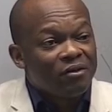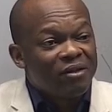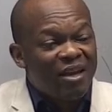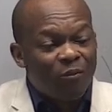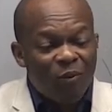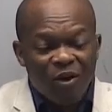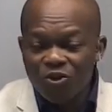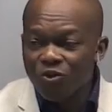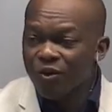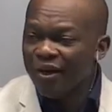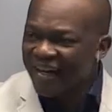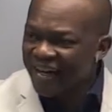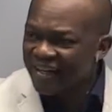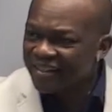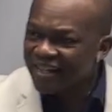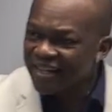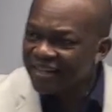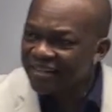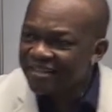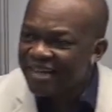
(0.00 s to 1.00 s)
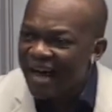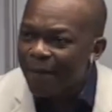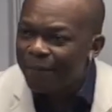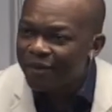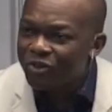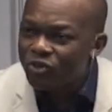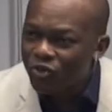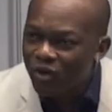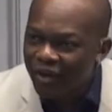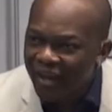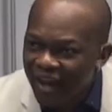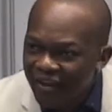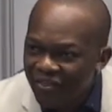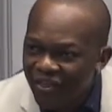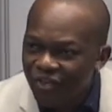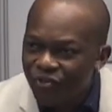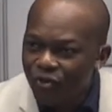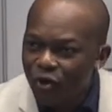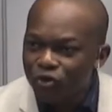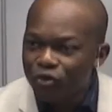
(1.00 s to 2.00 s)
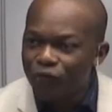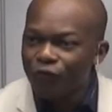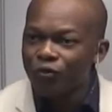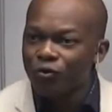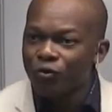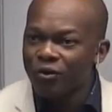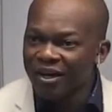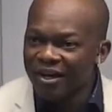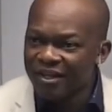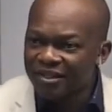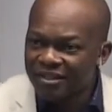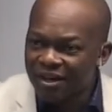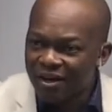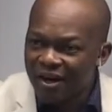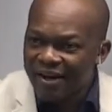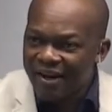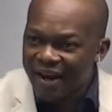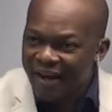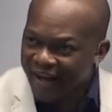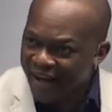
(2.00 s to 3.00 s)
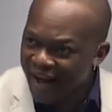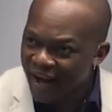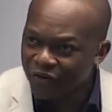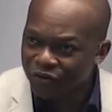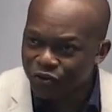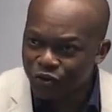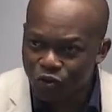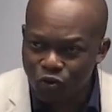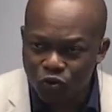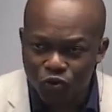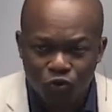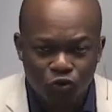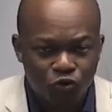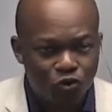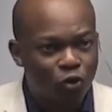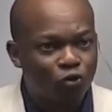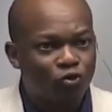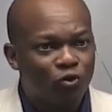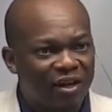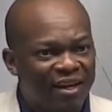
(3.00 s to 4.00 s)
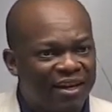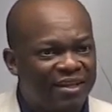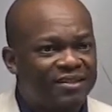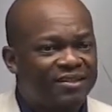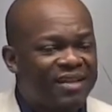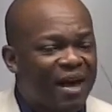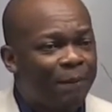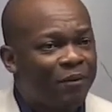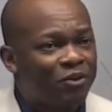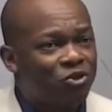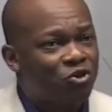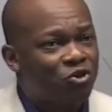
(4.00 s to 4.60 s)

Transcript: that when you're eating supper together, those of you who eat, and I encourage you to do so, to eat supper